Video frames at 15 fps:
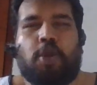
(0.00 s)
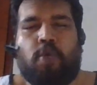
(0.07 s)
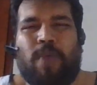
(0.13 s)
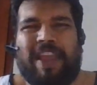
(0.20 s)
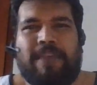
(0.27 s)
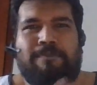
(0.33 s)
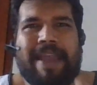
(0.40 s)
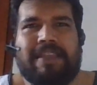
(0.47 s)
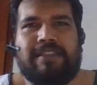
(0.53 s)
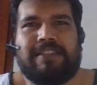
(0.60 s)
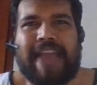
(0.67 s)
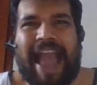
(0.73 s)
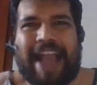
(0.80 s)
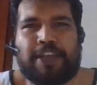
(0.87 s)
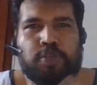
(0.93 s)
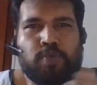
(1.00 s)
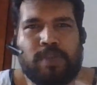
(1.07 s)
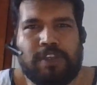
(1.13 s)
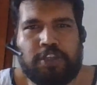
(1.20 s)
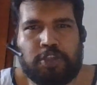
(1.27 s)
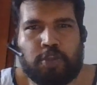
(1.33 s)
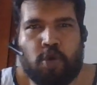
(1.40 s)
Quick Ben's
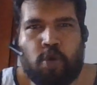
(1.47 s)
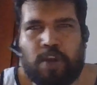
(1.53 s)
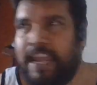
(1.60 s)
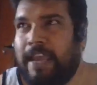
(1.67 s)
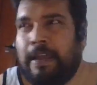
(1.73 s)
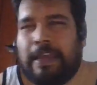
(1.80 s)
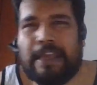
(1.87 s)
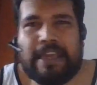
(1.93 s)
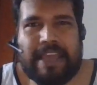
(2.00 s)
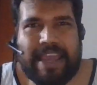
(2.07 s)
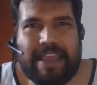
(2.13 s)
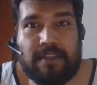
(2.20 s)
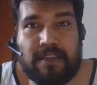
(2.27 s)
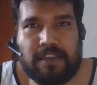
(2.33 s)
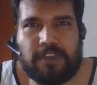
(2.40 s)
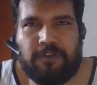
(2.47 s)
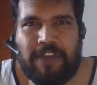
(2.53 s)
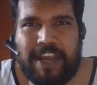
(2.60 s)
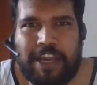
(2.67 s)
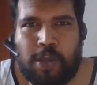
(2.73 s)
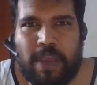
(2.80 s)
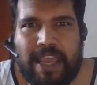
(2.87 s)
actual story in this
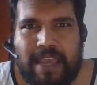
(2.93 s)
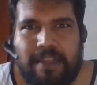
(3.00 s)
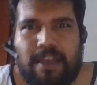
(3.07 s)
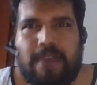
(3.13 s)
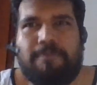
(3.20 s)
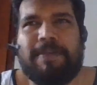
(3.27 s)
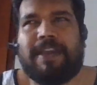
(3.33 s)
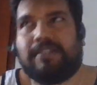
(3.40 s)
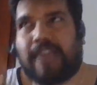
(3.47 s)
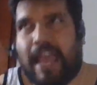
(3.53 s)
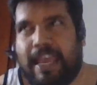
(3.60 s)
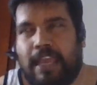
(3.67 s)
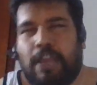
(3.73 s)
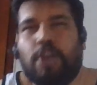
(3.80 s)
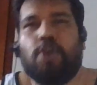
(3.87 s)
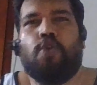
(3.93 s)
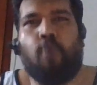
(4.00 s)
video either because I